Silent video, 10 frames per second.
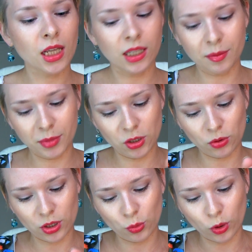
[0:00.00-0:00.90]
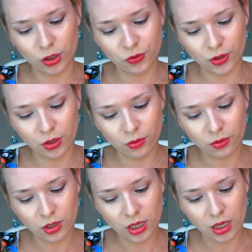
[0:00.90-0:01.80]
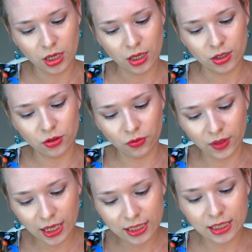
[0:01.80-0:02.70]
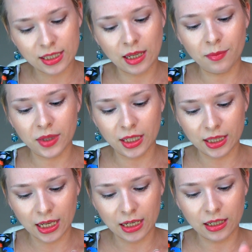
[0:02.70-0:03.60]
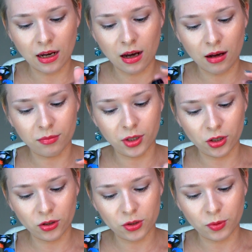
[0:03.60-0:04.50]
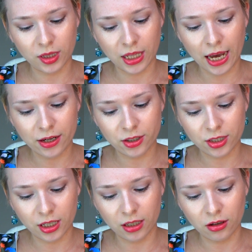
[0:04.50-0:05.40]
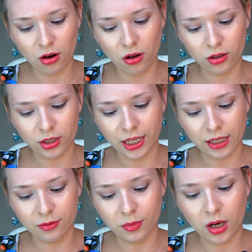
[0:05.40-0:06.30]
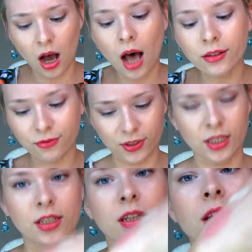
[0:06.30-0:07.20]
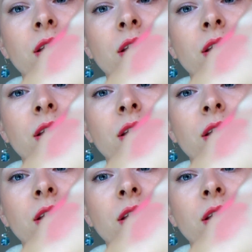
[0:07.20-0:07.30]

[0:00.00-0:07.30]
Let me do a swatch for you. So this is something that girls with lighter skin color can confidently